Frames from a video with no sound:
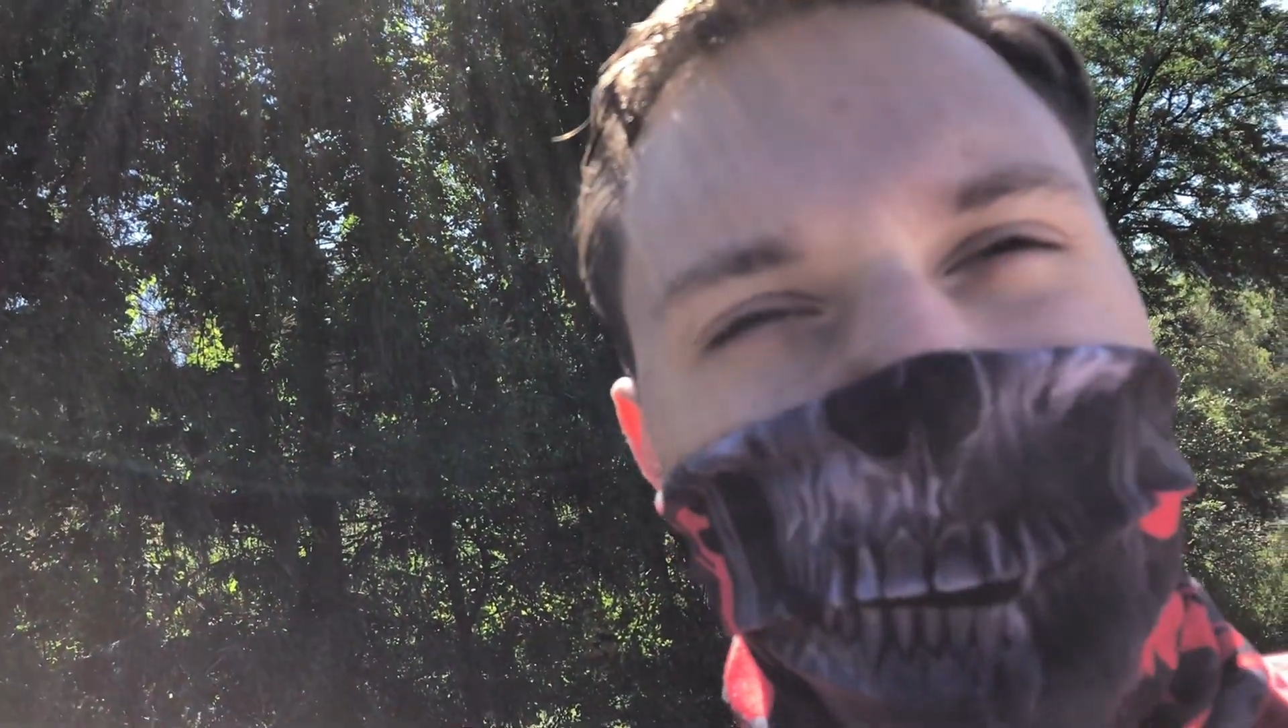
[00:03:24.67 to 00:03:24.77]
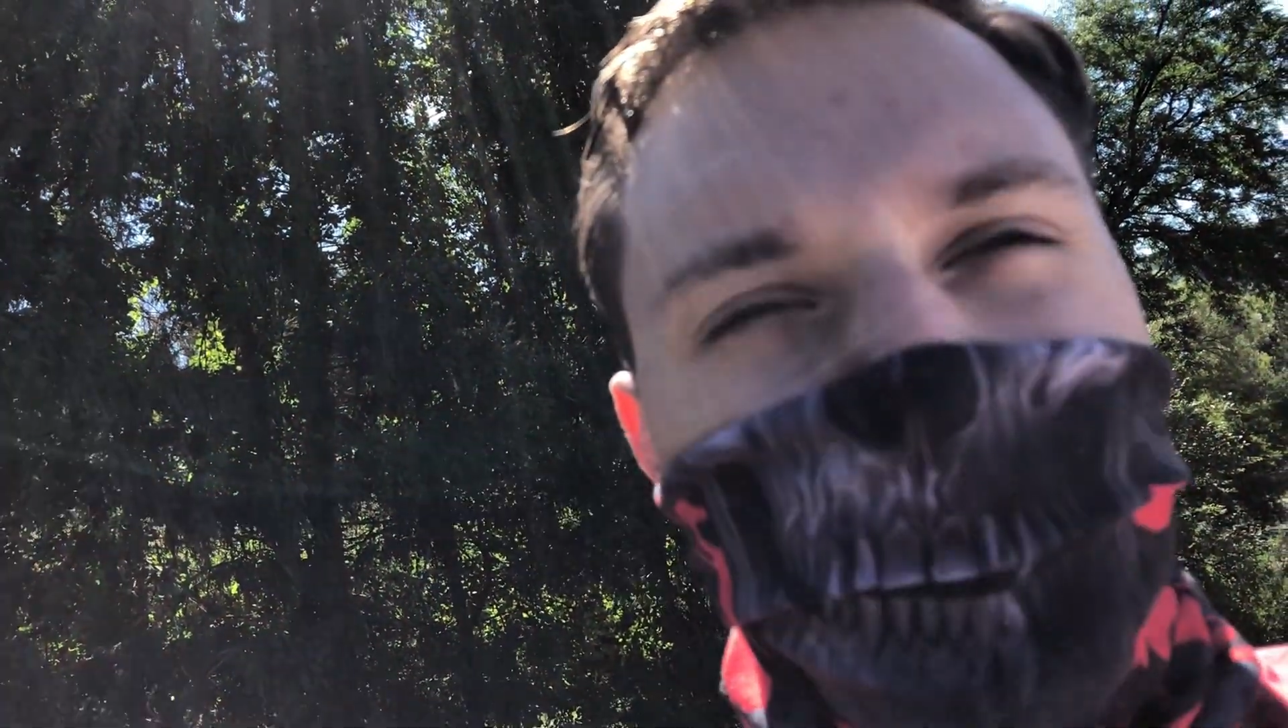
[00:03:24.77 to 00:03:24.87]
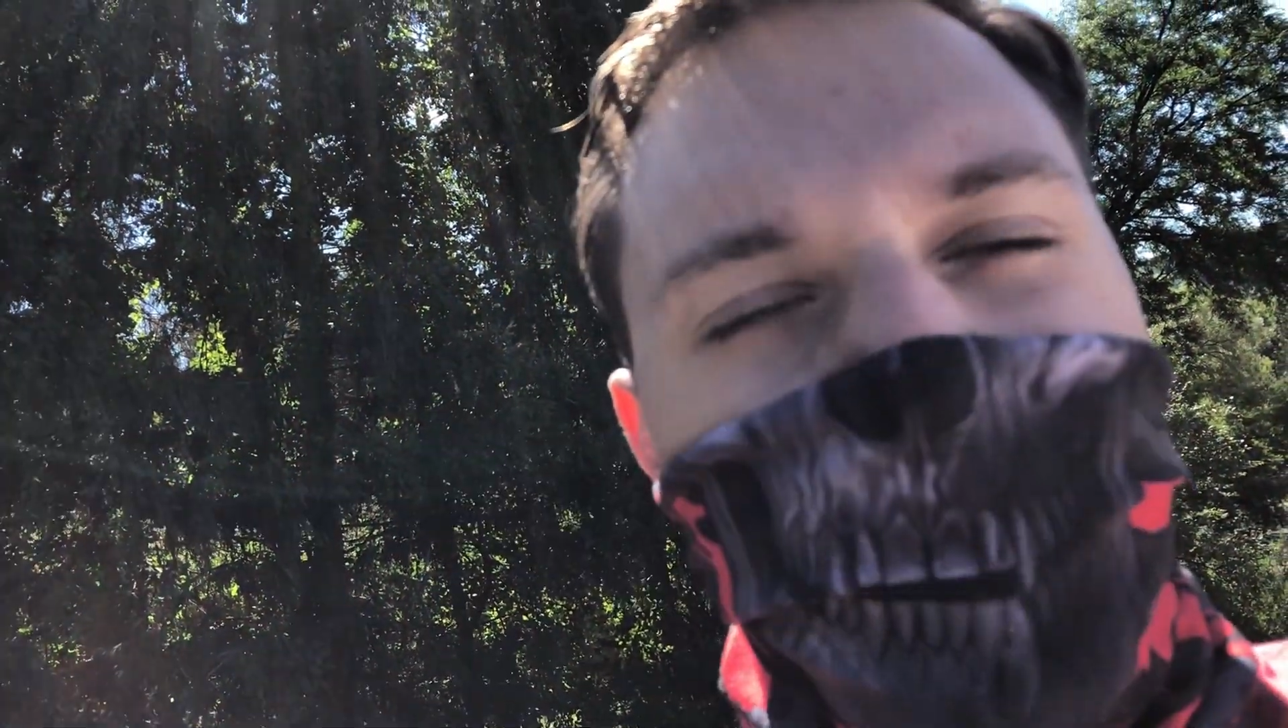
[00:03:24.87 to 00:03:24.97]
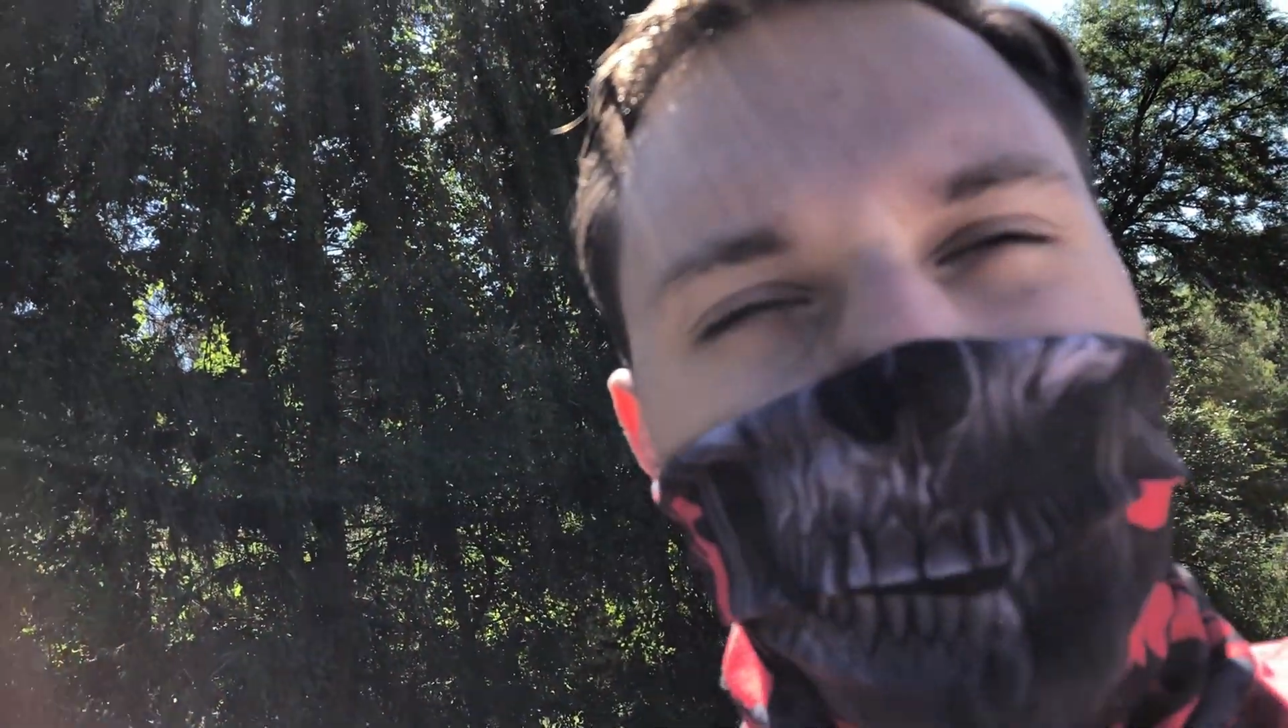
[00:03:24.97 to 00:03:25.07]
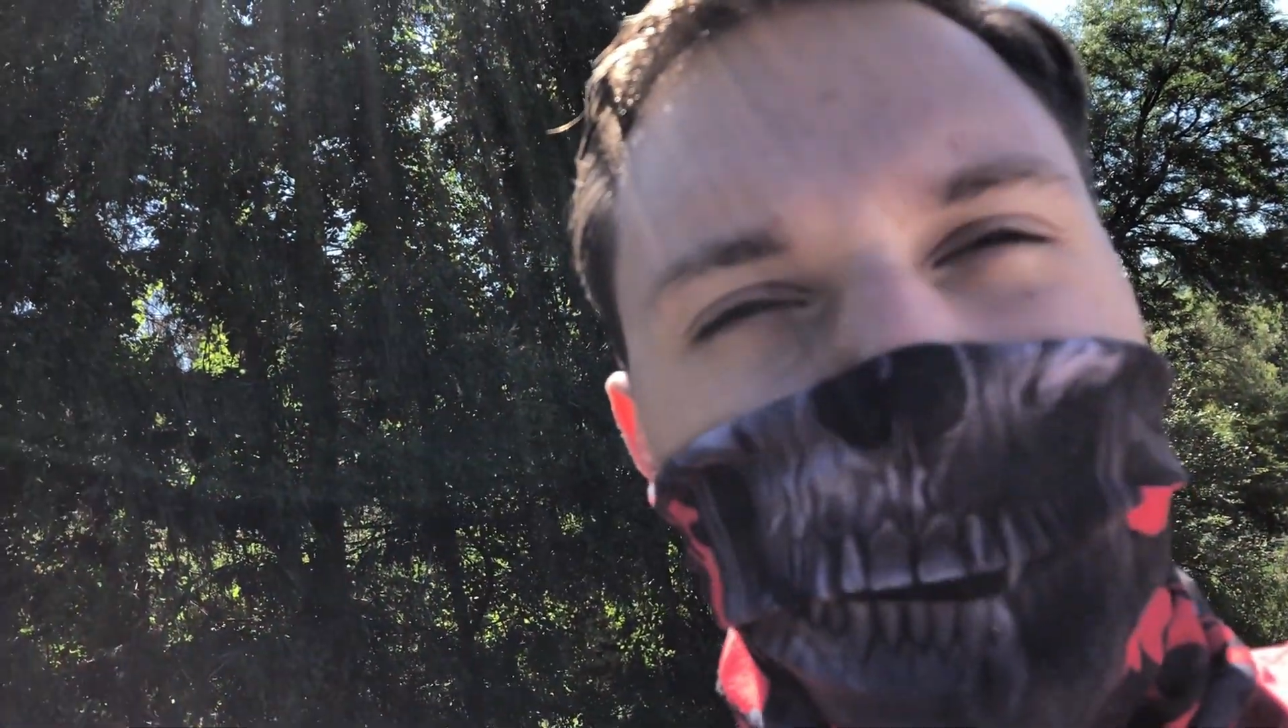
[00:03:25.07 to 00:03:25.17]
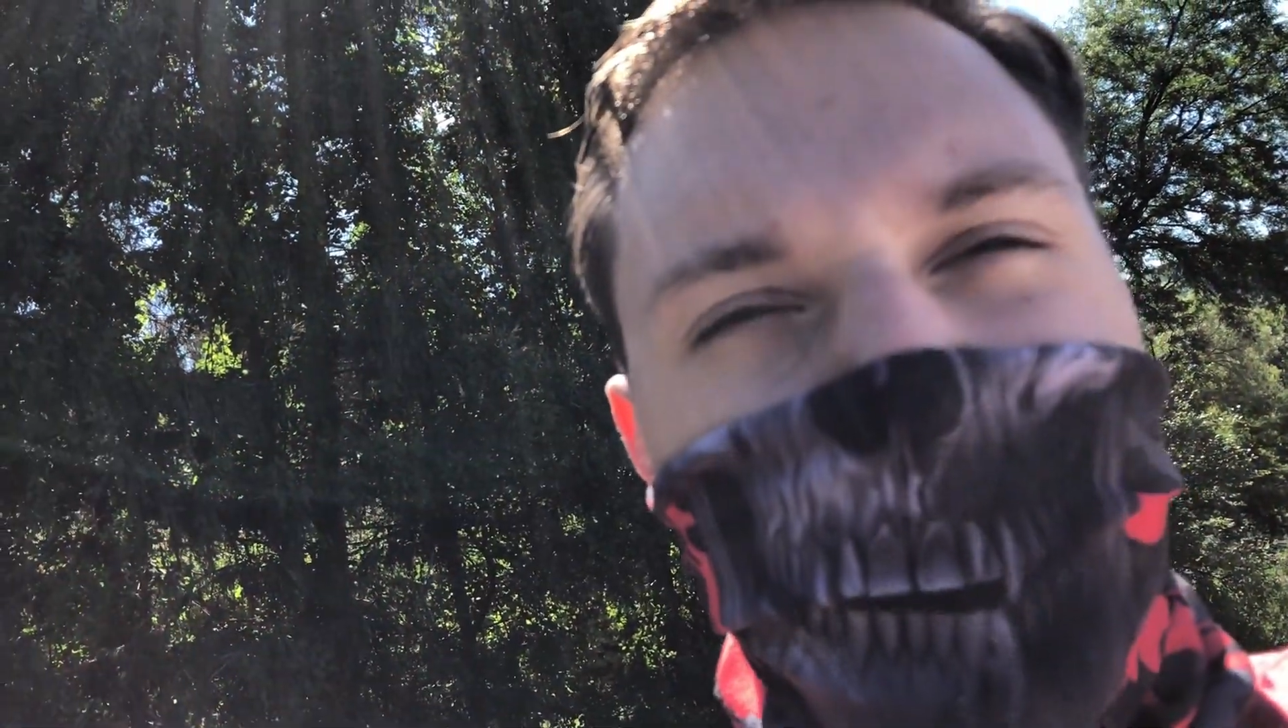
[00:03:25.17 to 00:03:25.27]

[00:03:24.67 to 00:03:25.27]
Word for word: surrounding